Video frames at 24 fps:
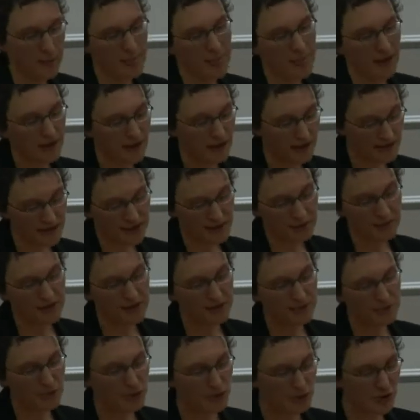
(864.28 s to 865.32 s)
A lot of them
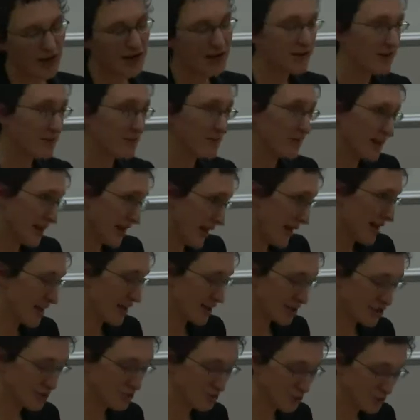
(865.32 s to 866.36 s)
had moved, any of them that had
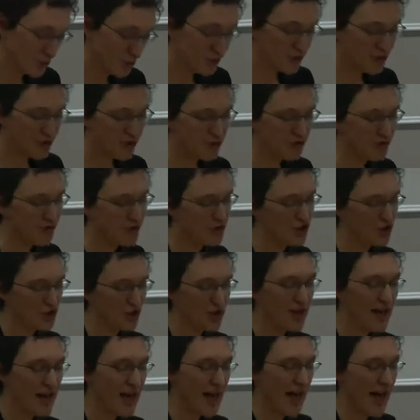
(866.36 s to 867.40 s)
actually moved to the region
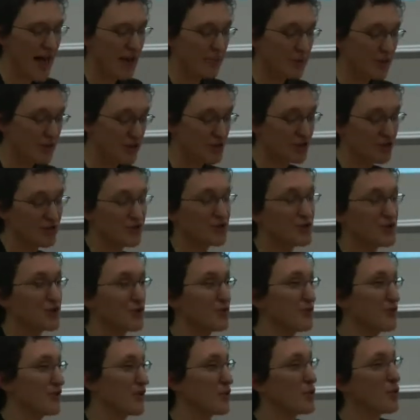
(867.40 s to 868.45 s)
had done so
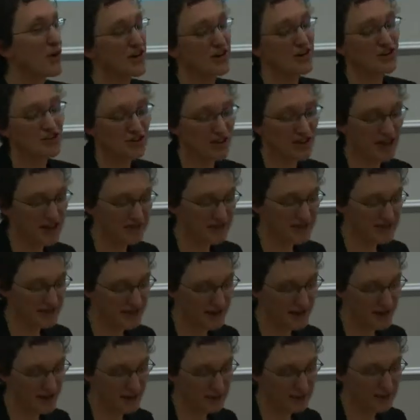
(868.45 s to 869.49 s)
for the quieter
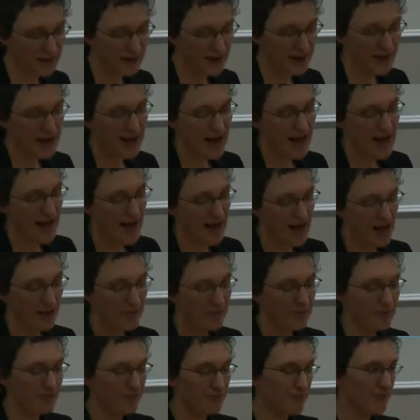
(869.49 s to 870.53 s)
lifestyle,
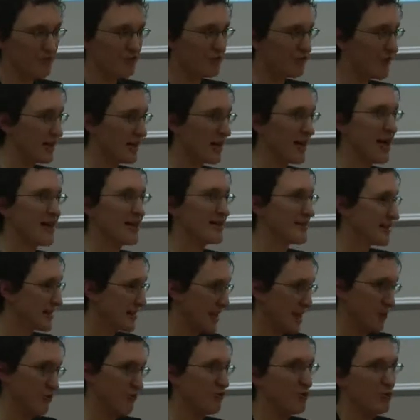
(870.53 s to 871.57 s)
for the
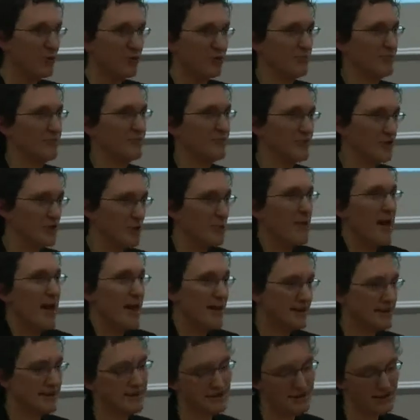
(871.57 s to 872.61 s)
landscape, for some
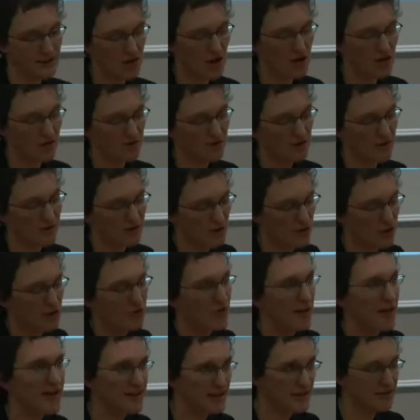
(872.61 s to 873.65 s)
essence of the
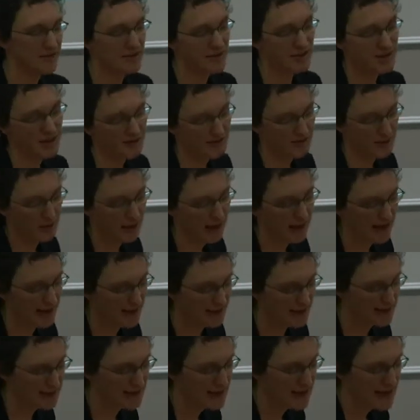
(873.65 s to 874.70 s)
creativity of the
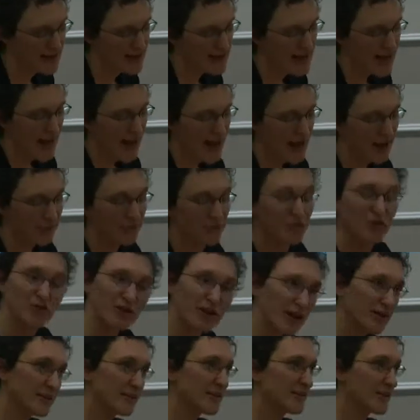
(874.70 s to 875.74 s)
place. The
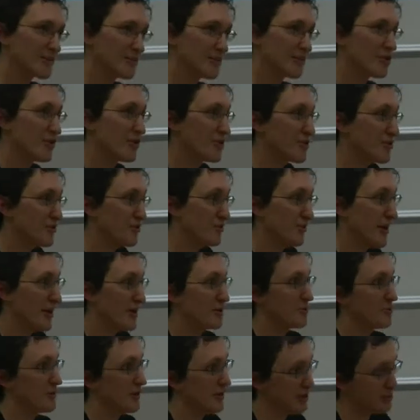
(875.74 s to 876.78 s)
Gaeltacht was also found to
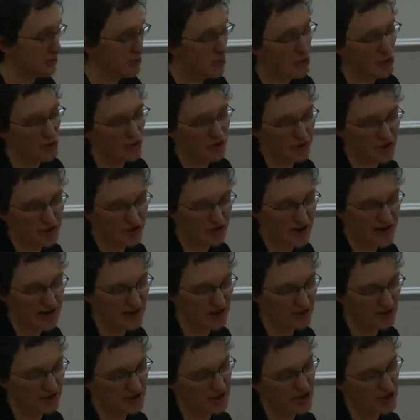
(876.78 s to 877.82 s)
be an important
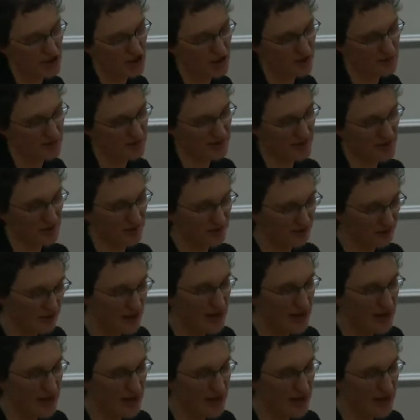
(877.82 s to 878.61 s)
attractor in terms of